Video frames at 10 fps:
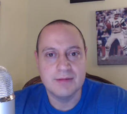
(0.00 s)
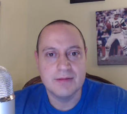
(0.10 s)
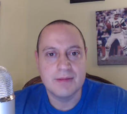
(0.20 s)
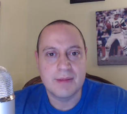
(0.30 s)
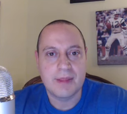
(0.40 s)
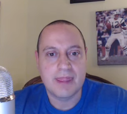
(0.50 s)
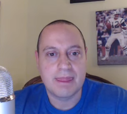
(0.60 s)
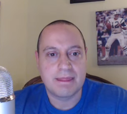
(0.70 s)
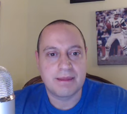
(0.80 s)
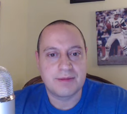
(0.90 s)

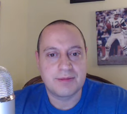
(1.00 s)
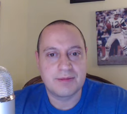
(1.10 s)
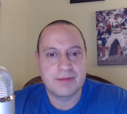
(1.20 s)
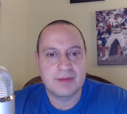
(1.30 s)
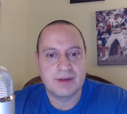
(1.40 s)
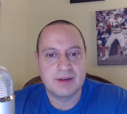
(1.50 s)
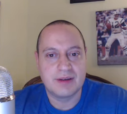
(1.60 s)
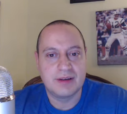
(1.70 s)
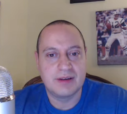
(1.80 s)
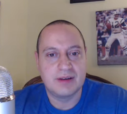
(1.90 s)

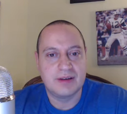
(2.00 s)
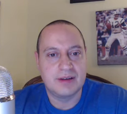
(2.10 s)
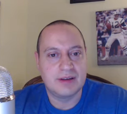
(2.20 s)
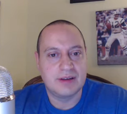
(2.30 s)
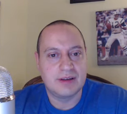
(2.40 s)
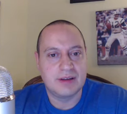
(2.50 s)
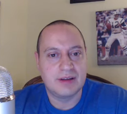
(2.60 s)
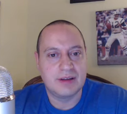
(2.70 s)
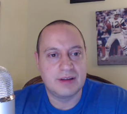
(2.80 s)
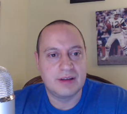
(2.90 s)
Nobody speaks.